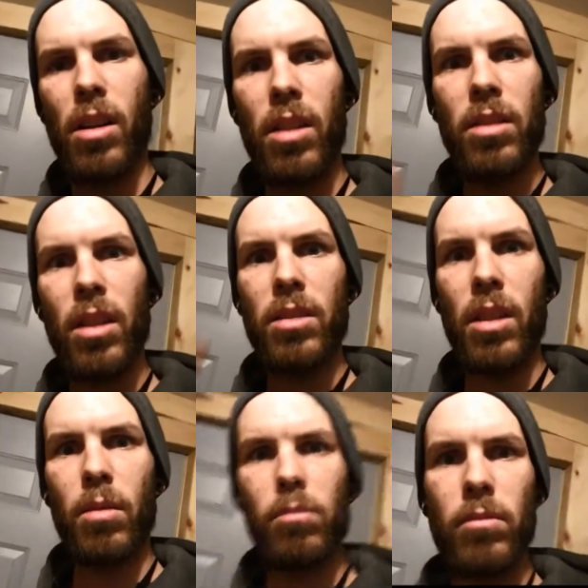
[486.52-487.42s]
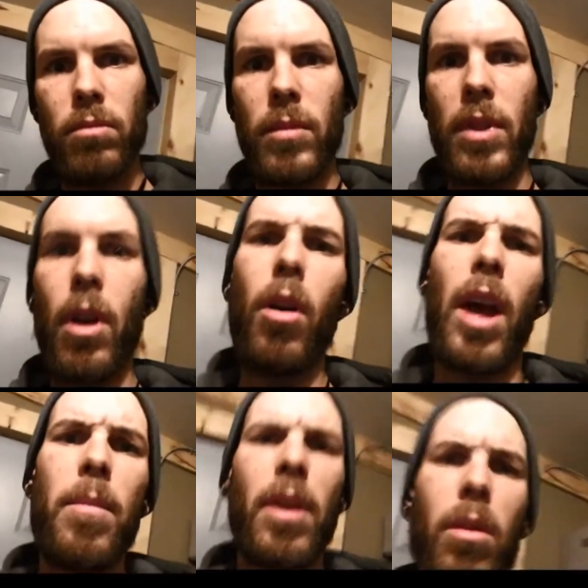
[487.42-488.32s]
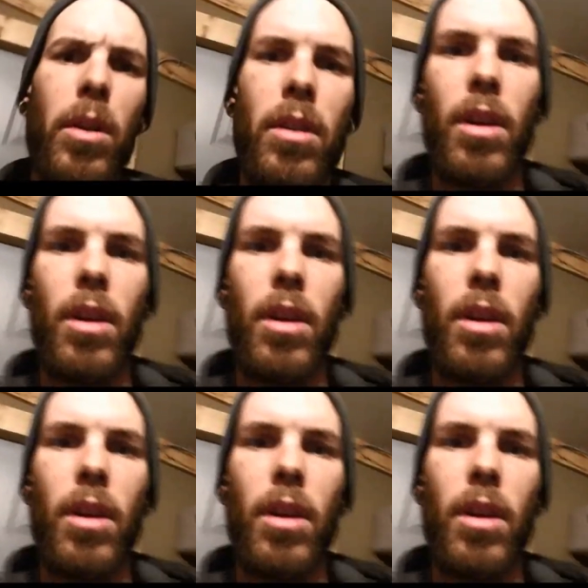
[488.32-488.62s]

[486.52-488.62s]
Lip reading: Until next time. Oh, happy Halloween.